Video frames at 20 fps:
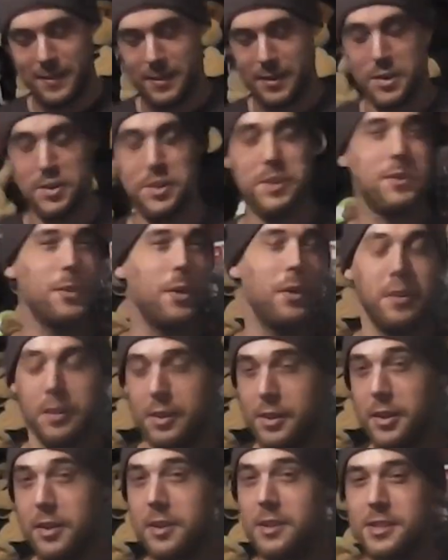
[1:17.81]
Because she's
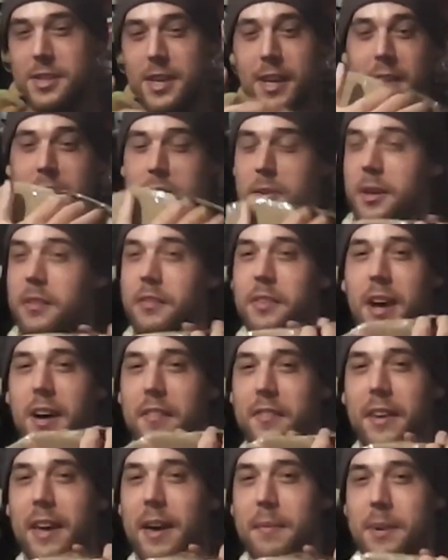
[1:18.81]
already, look, see, I don't even
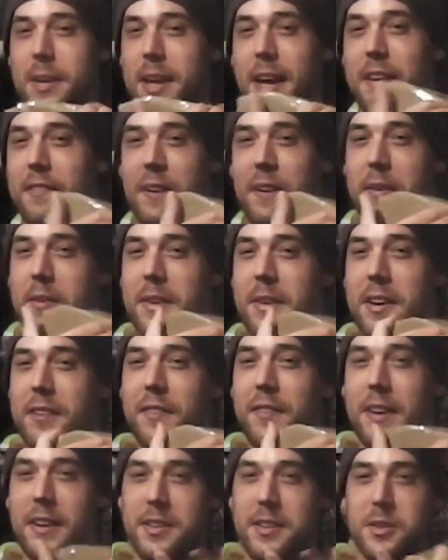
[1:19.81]
have to get my knife out or
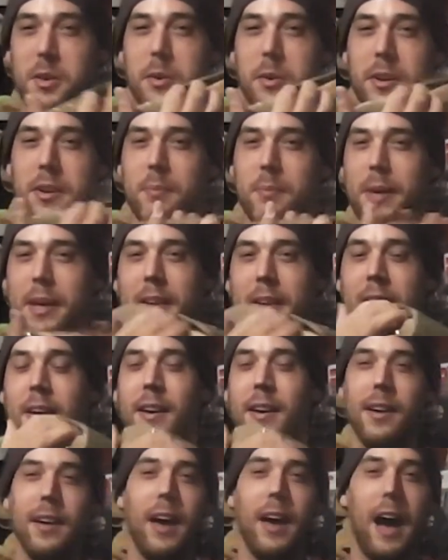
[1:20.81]
anything. It's already been
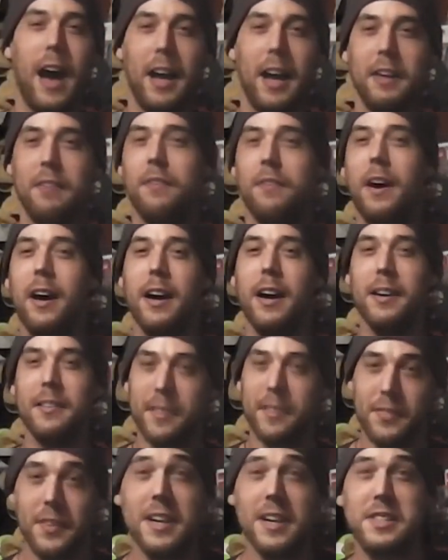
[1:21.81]
Annified.
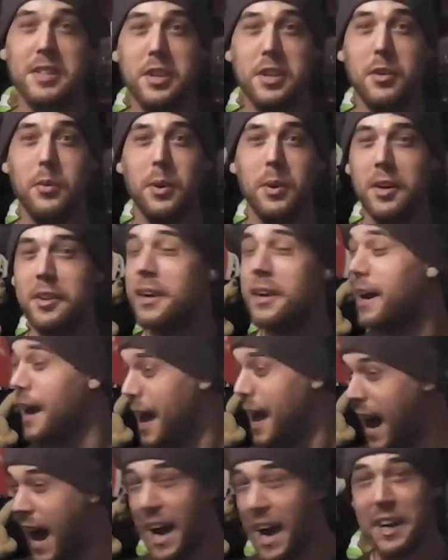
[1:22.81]
There's a new word.
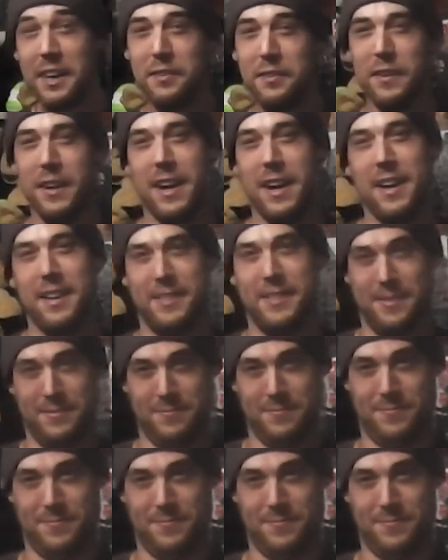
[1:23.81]
Annified.